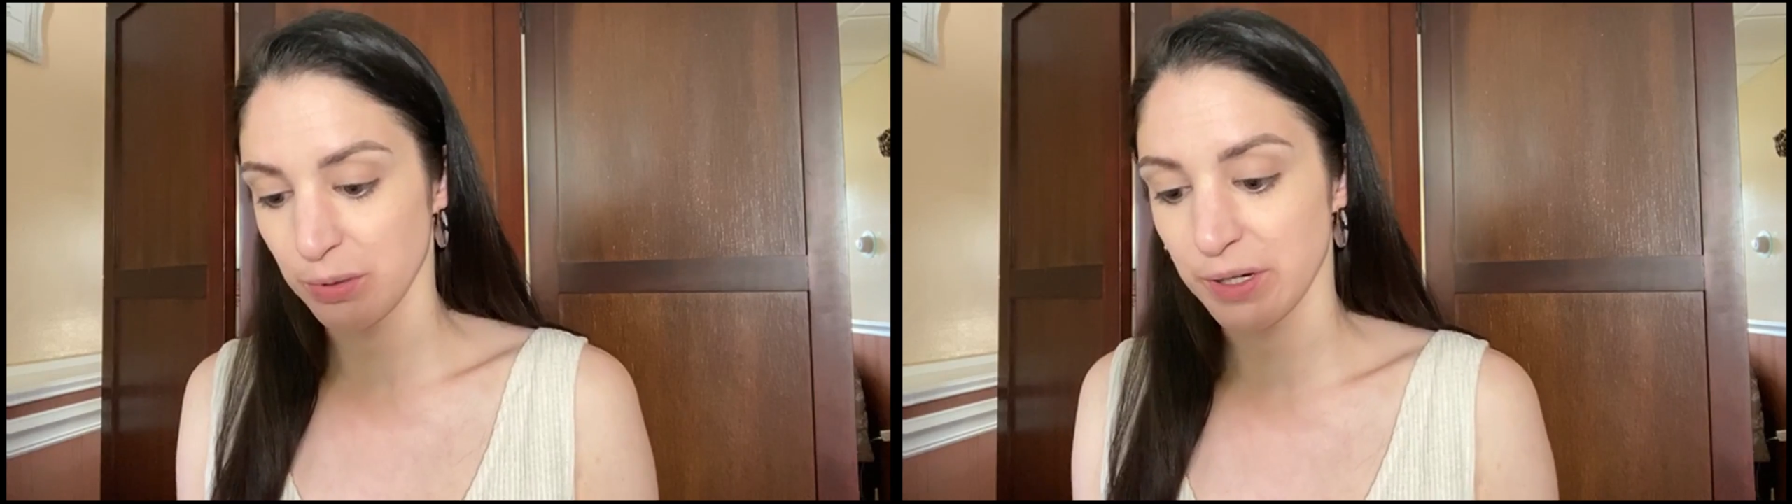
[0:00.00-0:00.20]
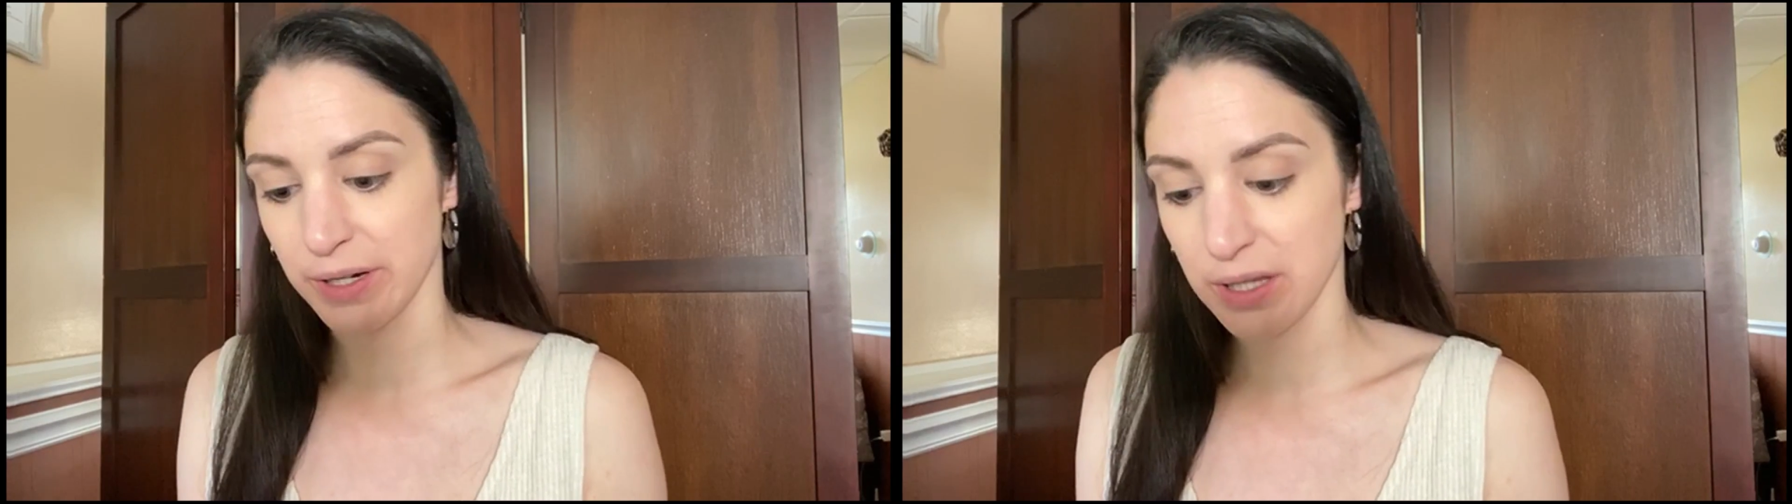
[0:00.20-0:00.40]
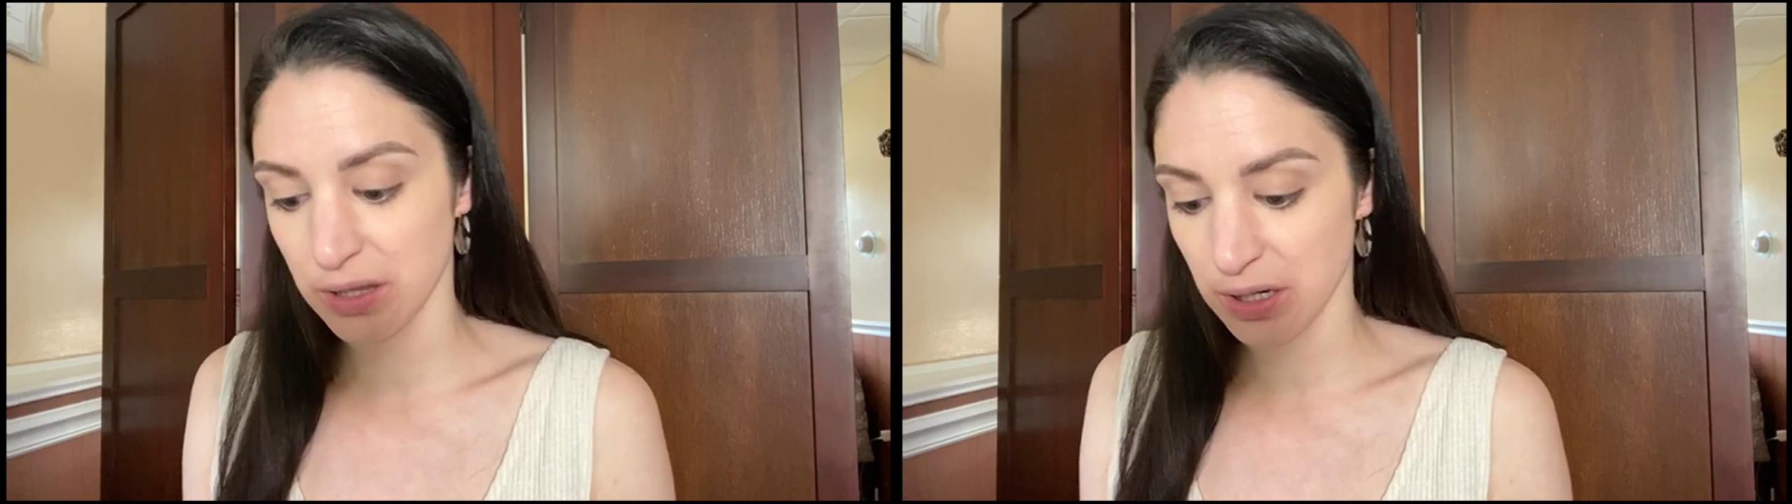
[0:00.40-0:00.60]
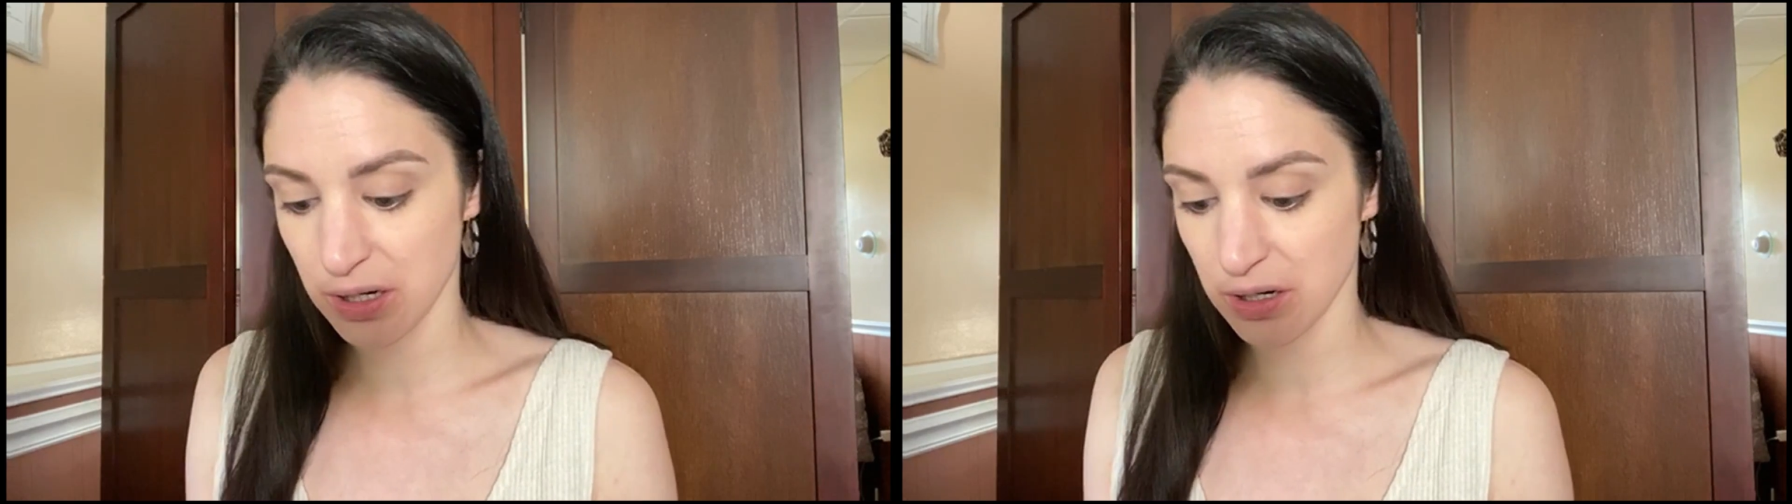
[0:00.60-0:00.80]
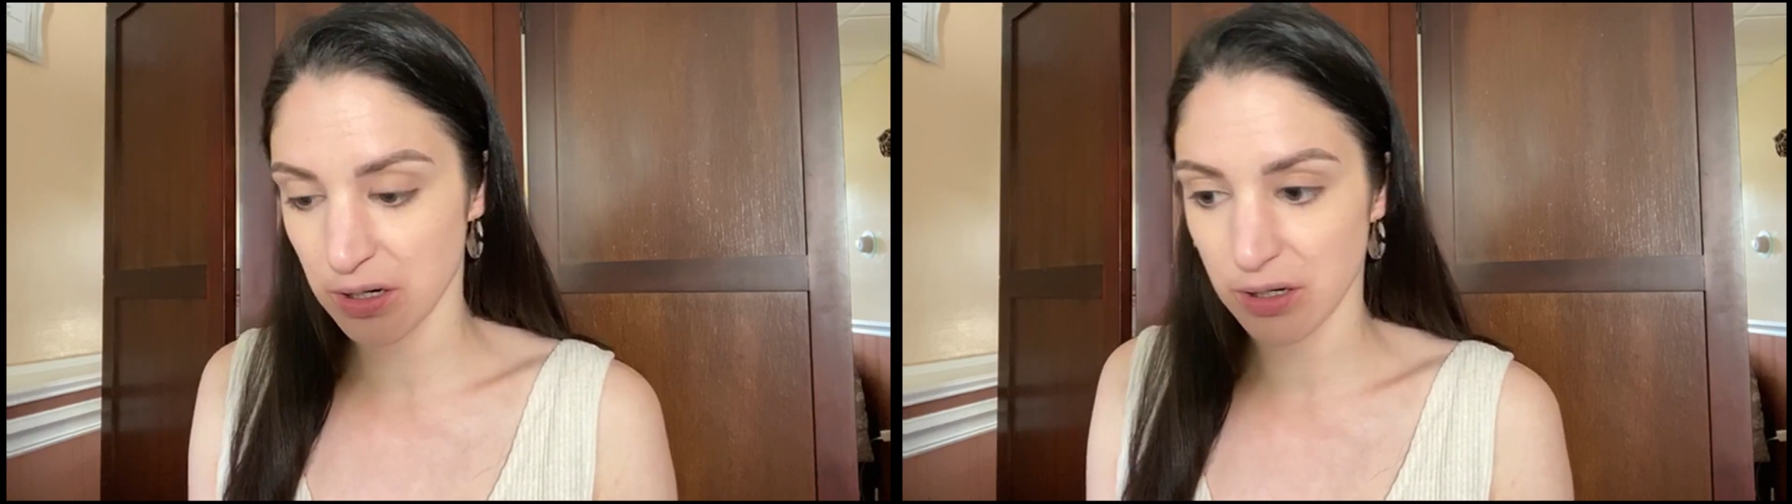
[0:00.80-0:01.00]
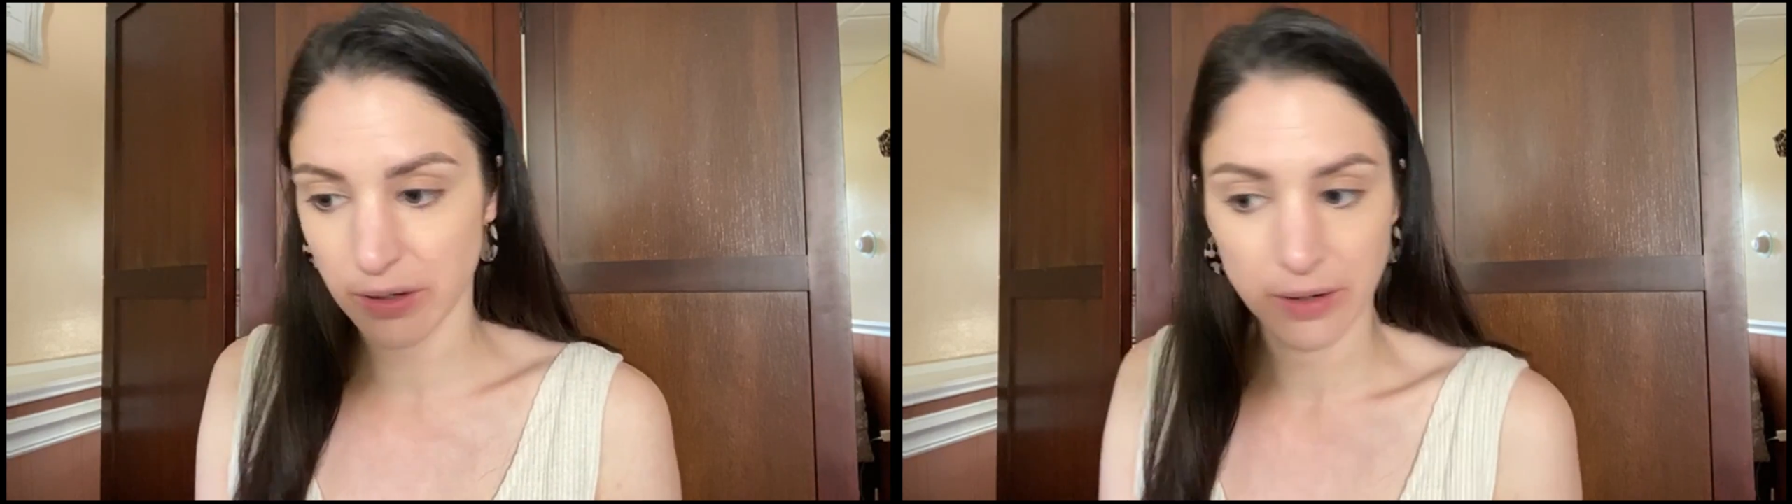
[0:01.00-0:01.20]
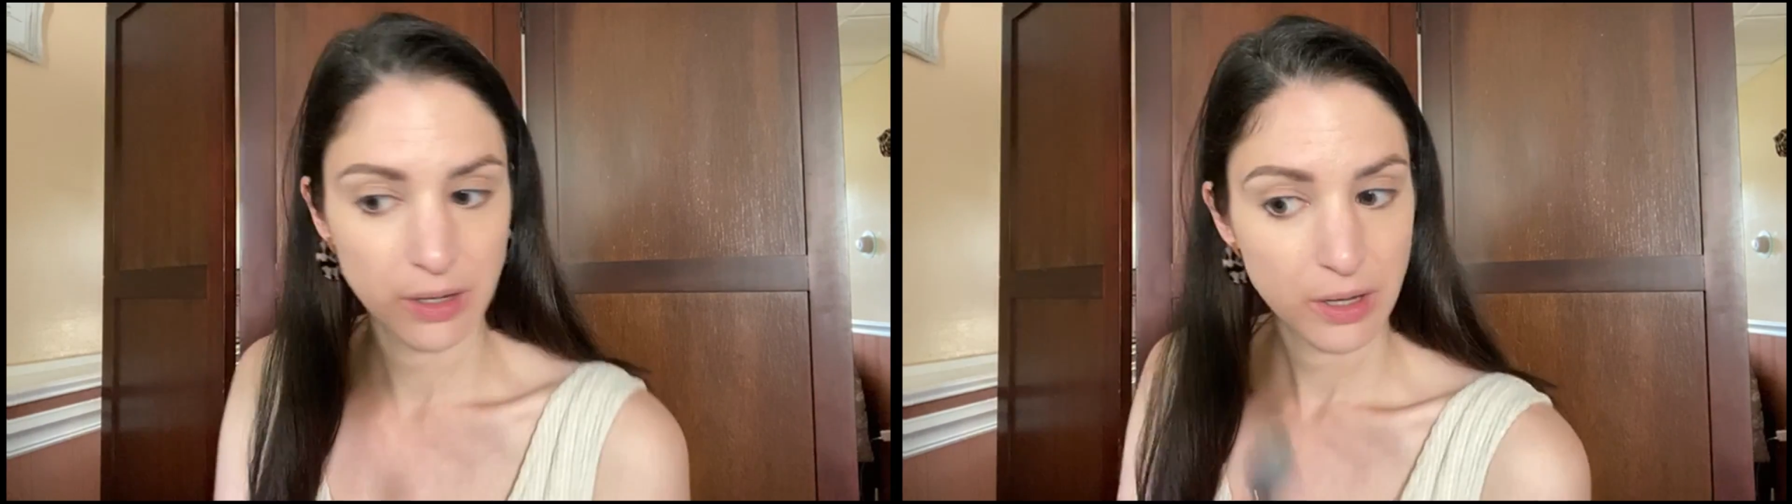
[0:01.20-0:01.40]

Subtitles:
put it in there